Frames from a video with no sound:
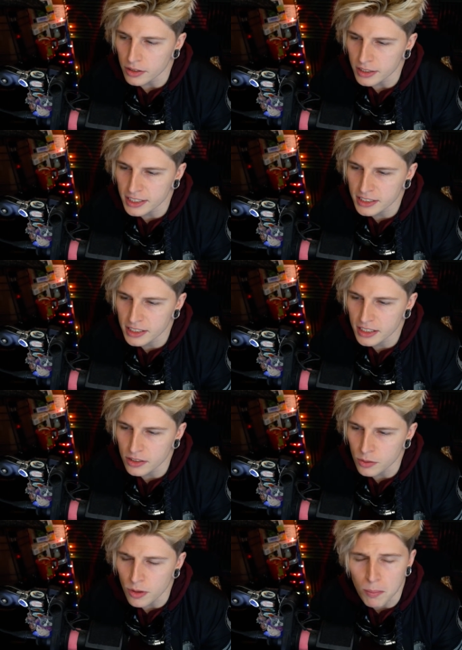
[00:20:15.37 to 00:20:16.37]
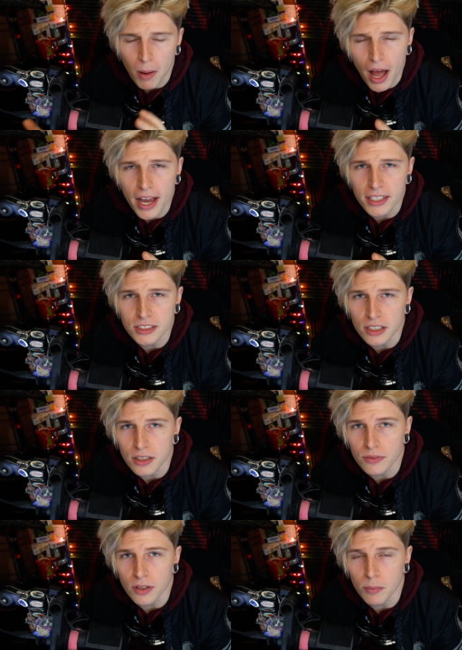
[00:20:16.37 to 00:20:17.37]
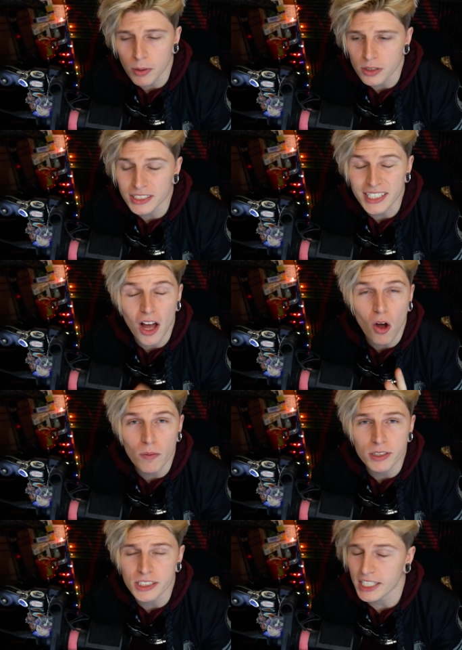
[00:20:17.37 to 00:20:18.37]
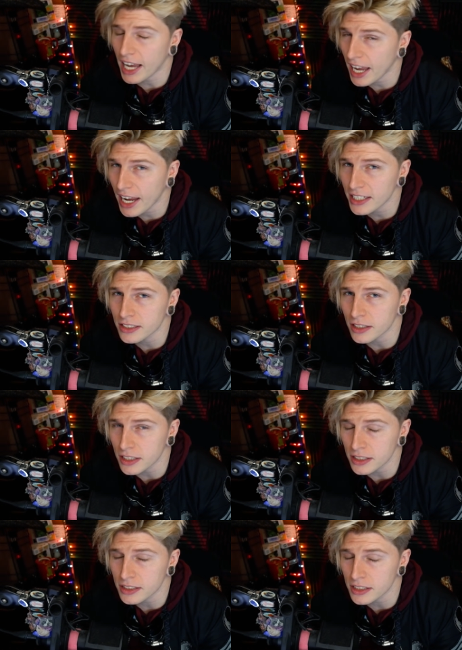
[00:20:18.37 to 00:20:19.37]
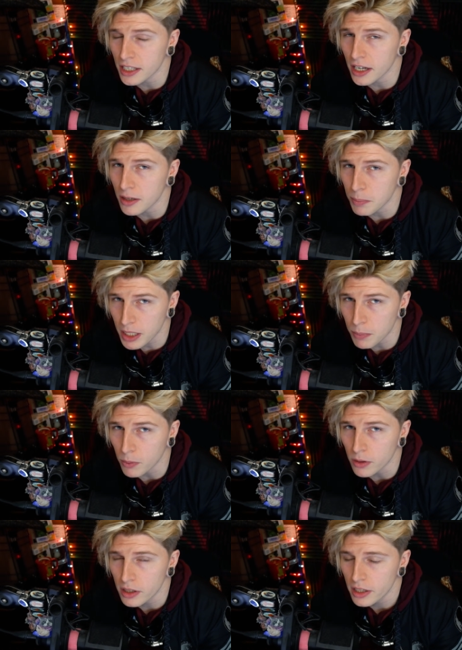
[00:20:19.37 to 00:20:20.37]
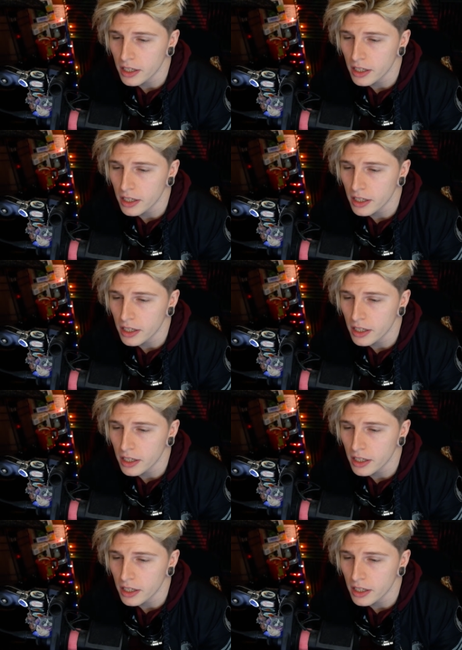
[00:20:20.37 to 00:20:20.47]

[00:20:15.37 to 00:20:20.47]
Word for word: listening to the bias of a person that obviously hates these uh, people